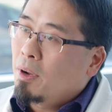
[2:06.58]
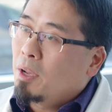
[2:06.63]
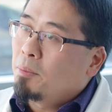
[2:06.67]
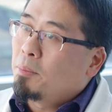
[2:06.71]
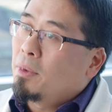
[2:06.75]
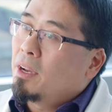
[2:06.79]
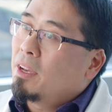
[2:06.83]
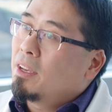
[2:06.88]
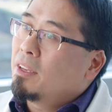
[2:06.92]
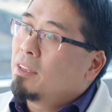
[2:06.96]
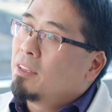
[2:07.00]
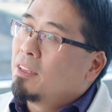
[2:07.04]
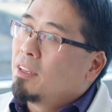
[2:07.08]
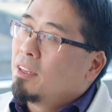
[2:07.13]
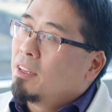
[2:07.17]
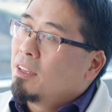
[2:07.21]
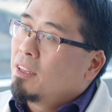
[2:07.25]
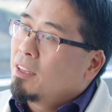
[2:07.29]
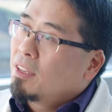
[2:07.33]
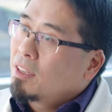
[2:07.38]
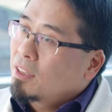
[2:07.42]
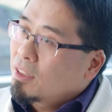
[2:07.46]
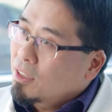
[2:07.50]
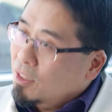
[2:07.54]
by my
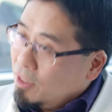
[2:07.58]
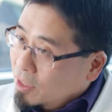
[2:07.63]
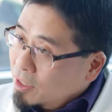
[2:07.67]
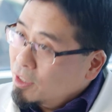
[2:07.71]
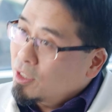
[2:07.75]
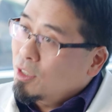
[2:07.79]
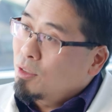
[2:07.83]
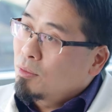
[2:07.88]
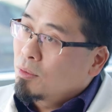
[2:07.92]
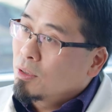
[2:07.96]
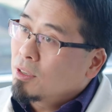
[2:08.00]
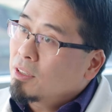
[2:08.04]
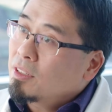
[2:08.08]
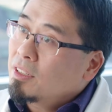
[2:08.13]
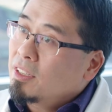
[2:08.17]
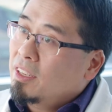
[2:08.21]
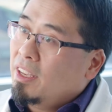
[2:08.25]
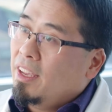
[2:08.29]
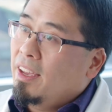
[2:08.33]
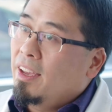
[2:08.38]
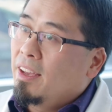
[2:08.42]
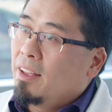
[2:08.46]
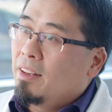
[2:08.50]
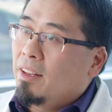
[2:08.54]
clinical work,
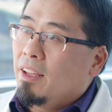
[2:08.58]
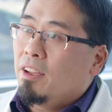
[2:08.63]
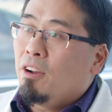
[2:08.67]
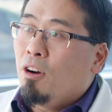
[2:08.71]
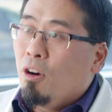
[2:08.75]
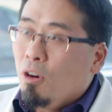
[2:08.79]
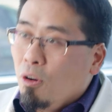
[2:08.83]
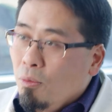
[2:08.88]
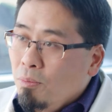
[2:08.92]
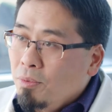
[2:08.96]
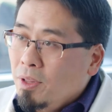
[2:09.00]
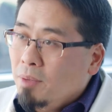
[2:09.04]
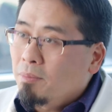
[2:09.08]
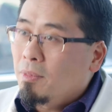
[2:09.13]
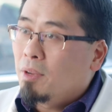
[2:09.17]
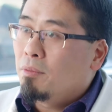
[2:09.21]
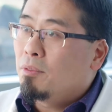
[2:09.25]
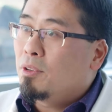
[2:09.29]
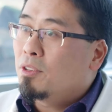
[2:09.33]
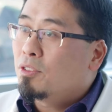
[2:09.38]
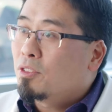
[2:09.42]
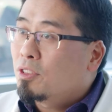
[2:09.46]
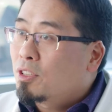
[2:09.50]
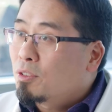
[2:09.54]
and I hope that my
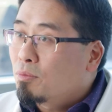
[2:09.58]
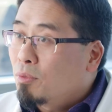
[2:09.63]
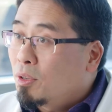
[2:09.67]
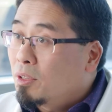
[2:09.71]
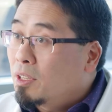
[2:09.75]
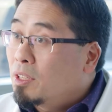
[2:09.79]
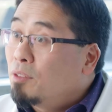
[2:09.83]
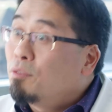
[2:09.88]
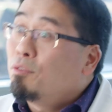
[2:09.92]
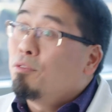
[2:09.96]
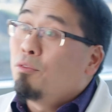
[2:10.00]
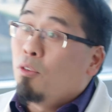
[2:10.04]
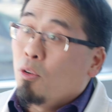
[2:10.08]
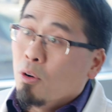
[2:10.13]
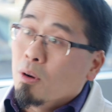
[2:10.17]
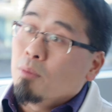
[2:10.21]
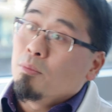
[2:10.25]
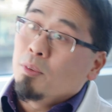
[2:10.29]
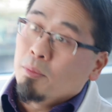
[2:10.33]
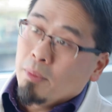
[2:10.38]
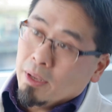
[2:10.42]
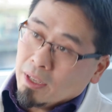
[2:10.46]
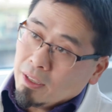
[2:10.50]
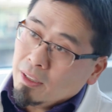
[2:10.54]
research will
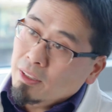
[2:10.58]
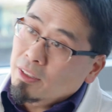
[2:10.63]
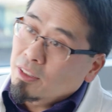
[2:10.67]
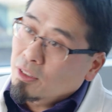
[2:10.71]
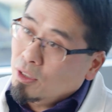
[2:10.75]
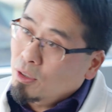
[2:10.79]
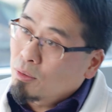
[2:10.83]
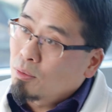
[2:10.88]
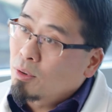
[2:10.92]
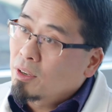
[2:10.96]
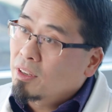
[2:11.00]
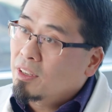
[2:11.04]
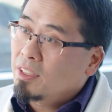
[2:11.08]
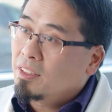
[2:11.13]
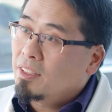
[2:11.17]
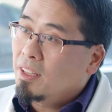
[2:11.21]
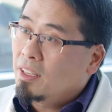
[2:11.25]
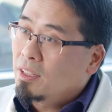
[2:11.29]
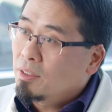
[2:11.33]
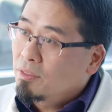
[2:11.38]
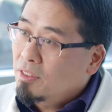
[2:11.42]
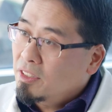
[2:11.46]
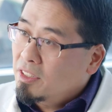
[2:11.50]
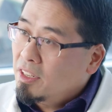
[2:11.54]
inform my clinical work at
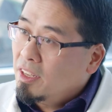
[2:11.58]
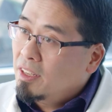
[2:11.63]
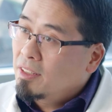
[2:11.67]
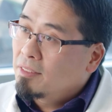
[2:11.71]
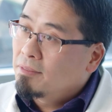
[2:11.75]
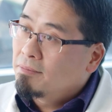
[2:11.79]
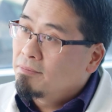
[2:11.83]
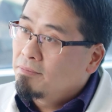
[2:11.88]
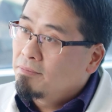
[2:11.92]
the end of the day.